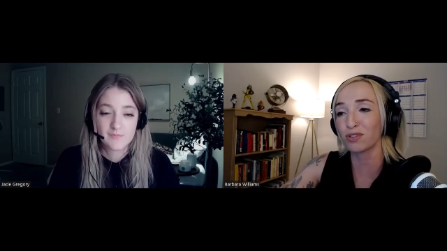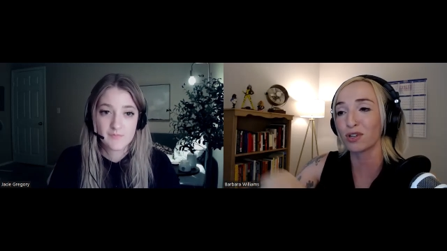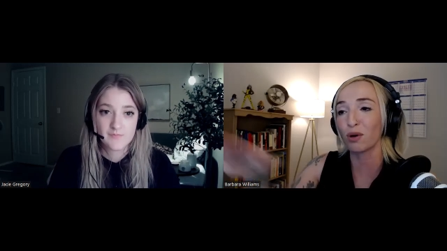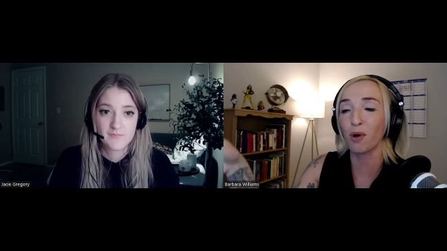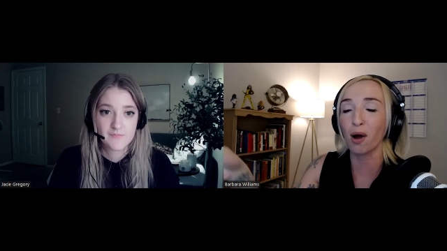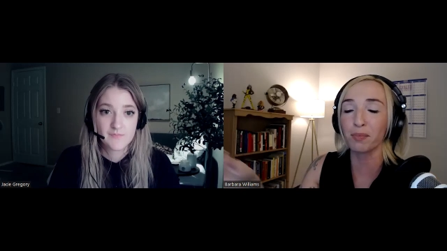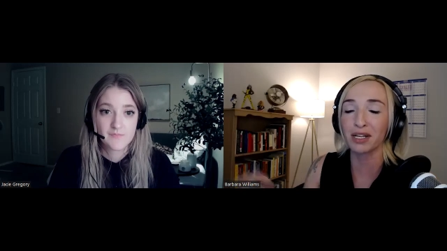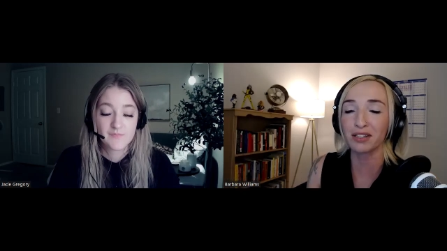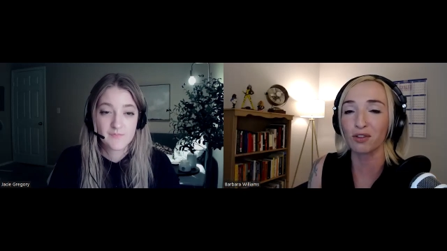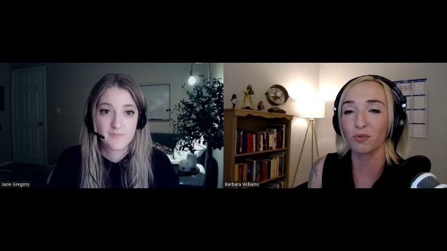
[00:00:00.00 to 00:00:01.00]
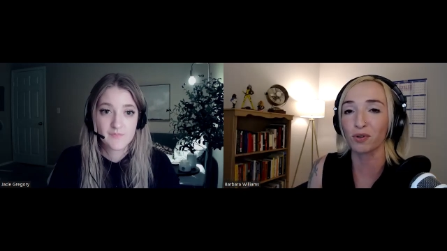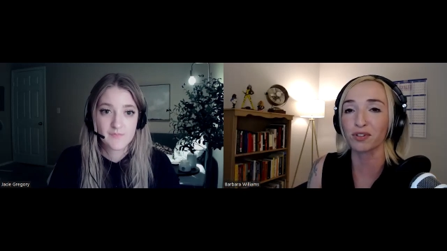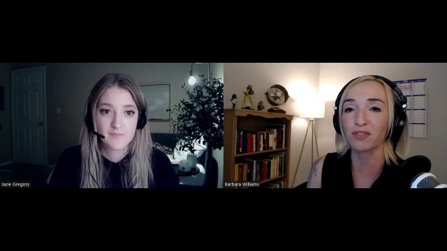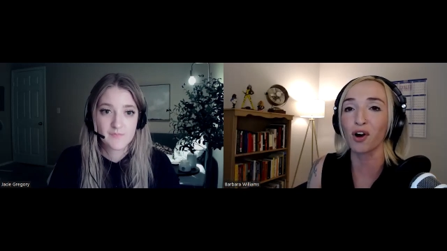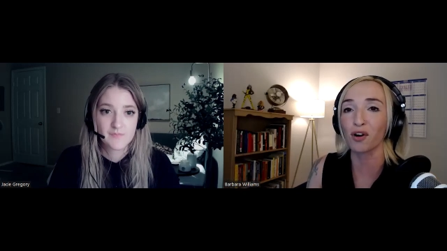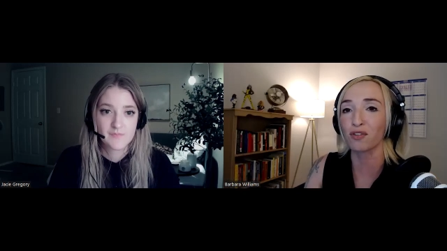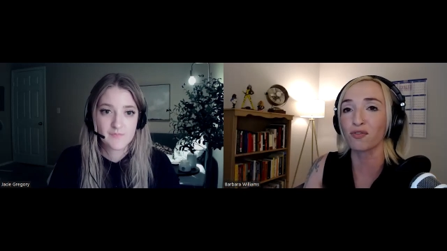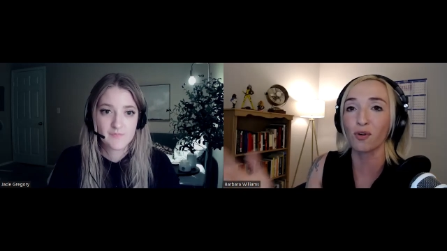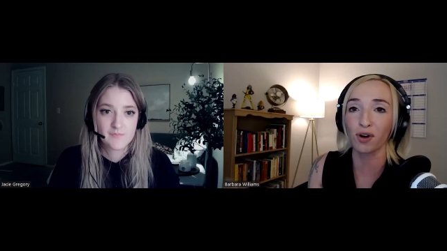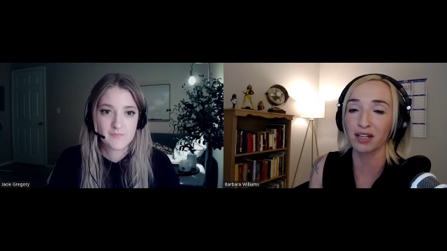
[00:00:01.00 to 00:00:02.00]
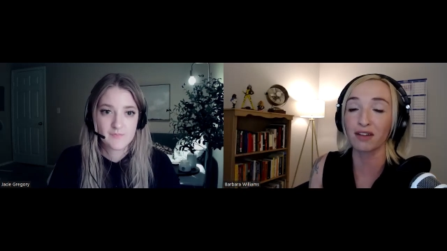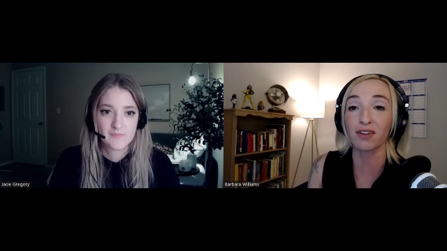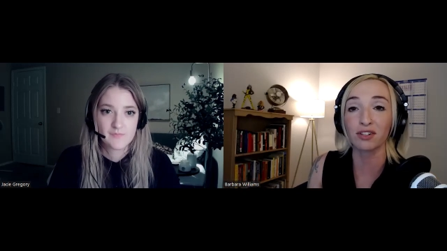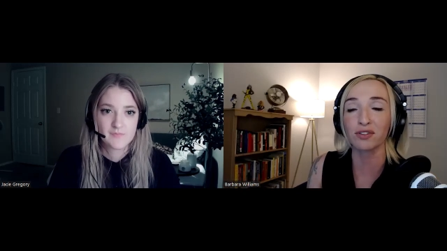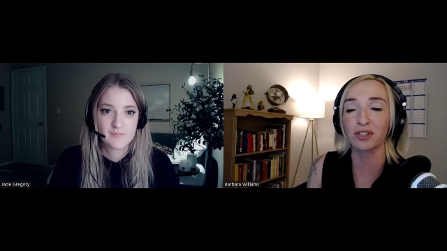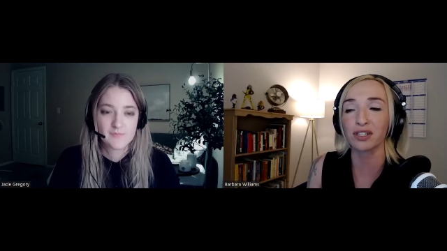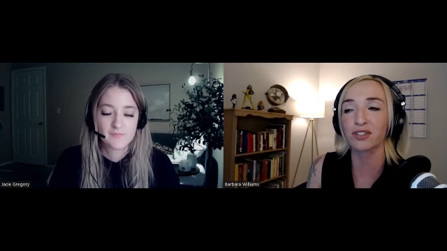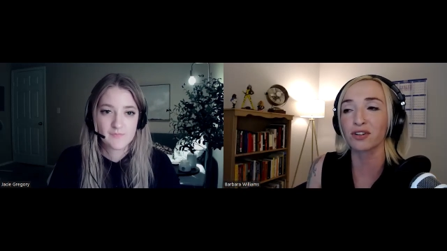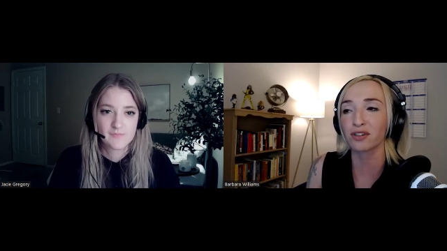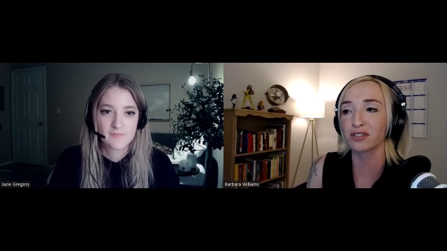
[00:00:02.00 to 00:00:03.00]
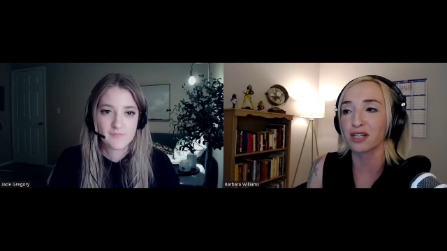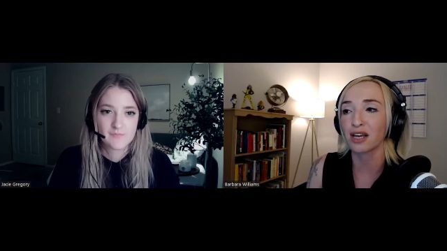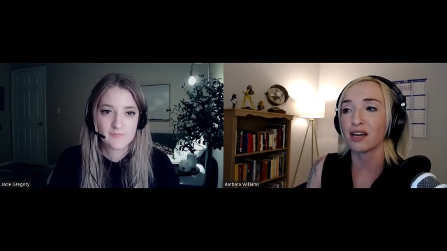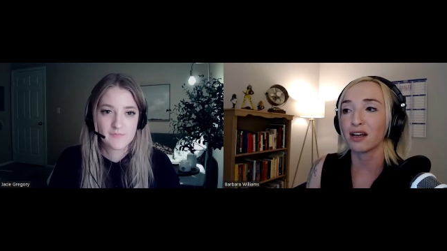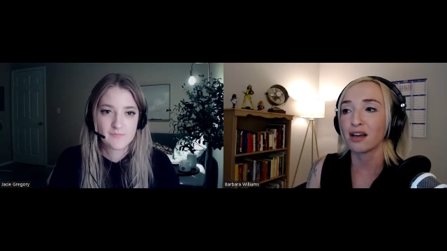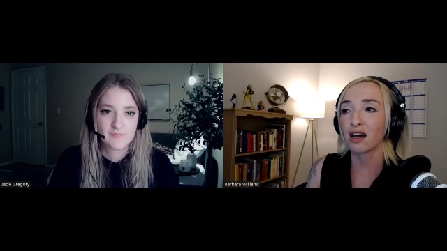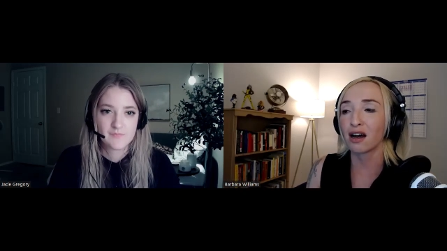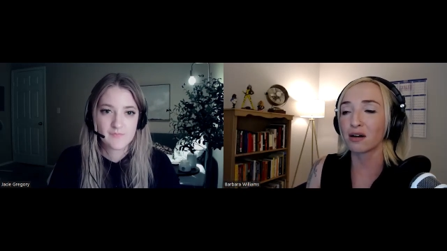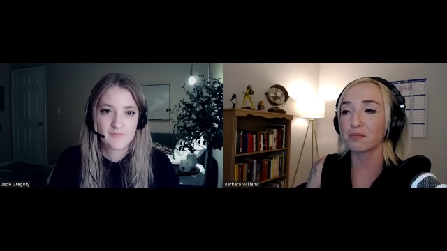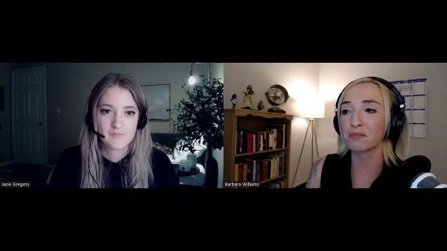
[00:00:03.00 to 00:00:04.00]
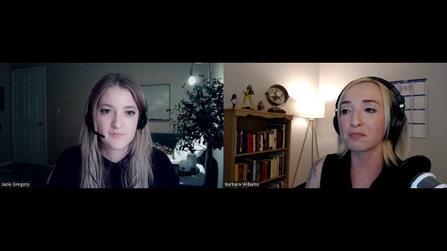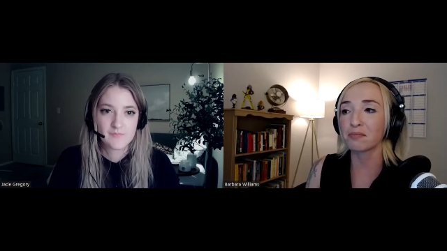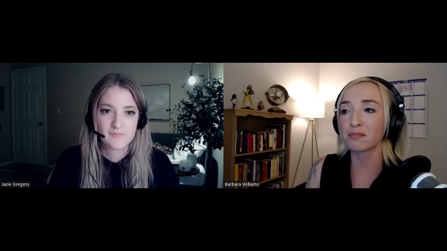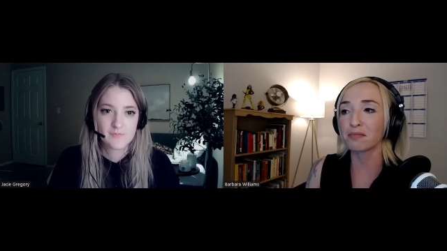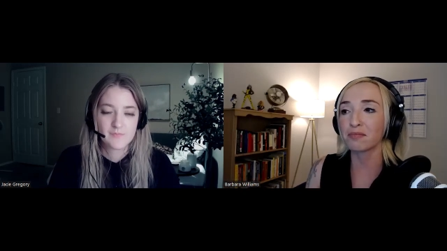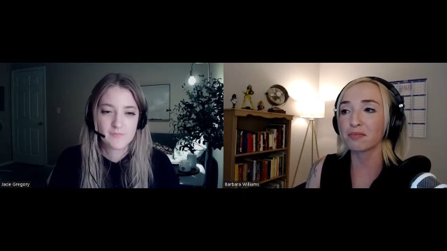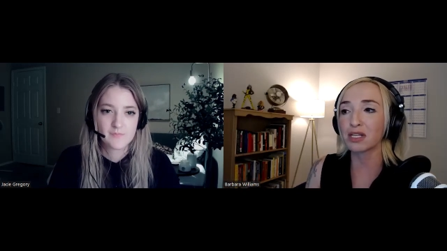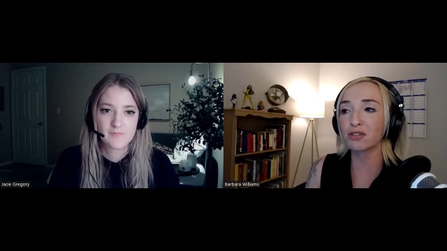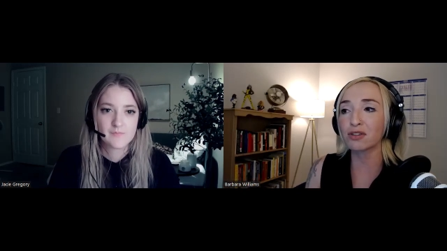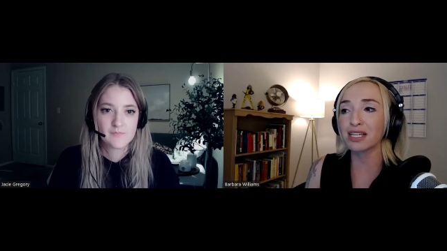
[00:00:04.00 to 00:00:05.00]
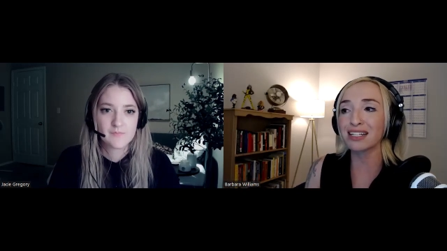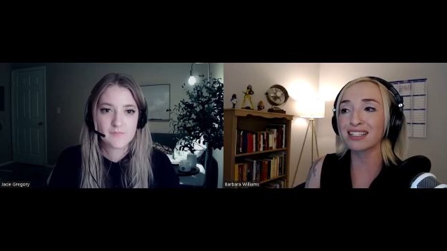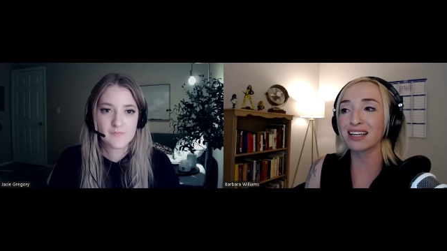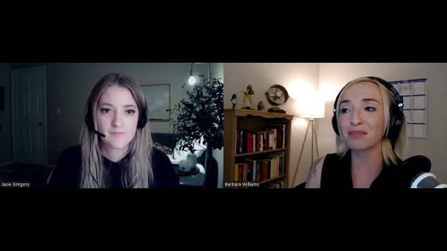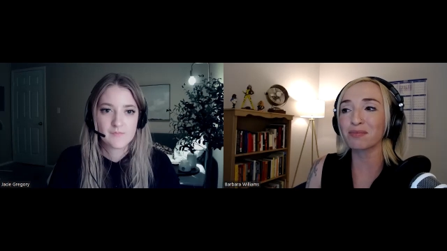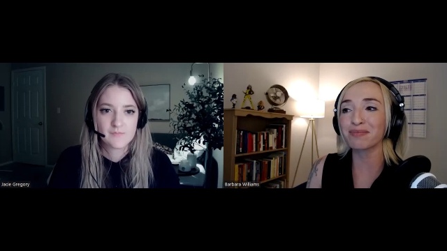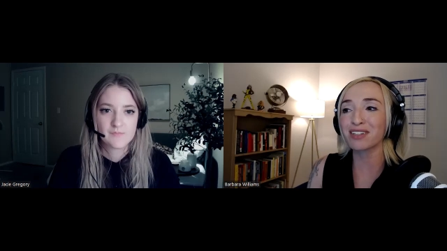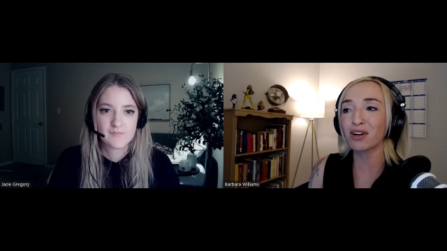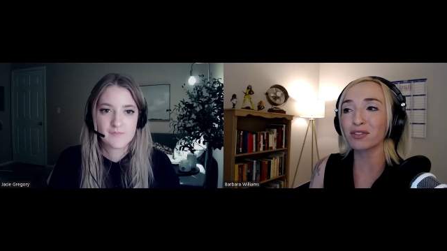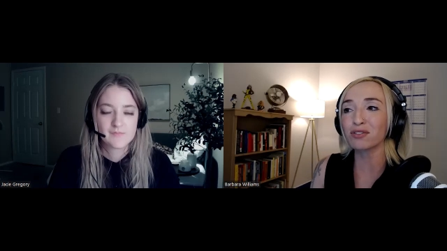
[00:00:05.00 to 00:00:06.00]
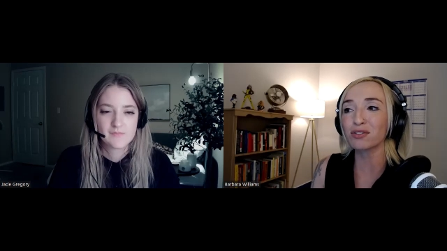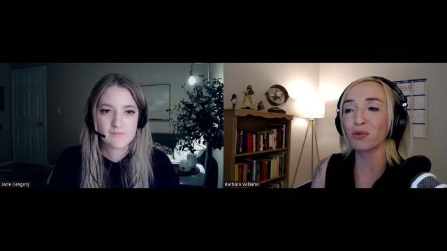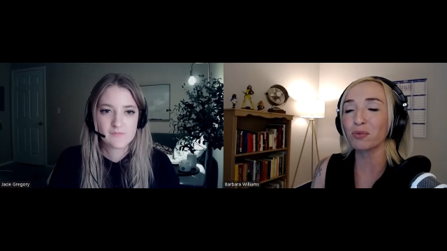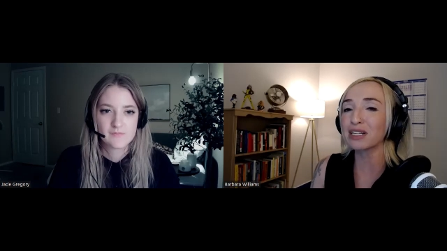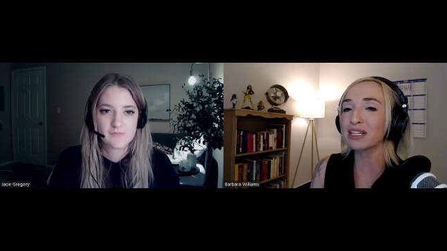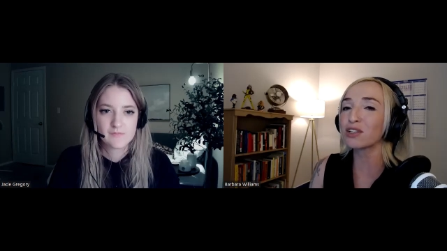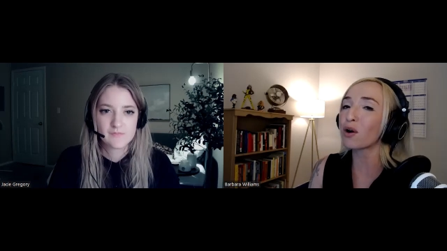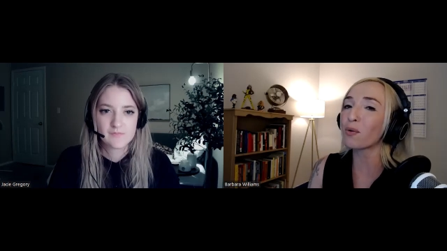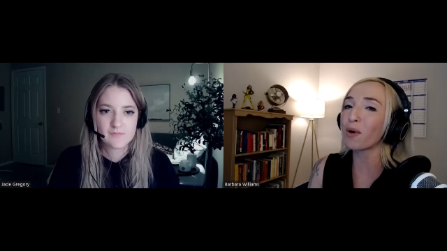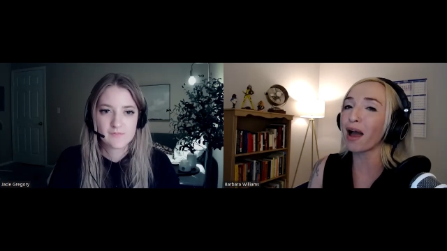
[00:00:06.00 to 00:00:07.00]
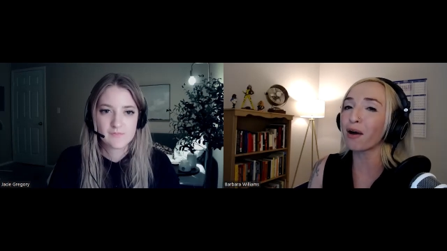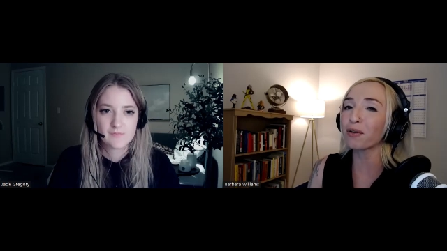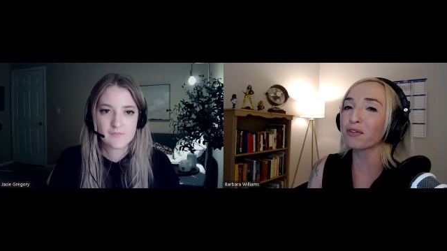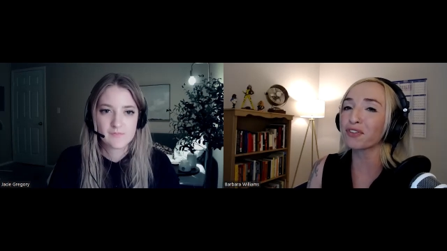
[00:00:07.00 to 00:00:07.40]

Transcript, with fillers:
Speaker 1: you know, brought me into the world of carnivore and eventually C I R S. Um, these are things that doctors don't really know how to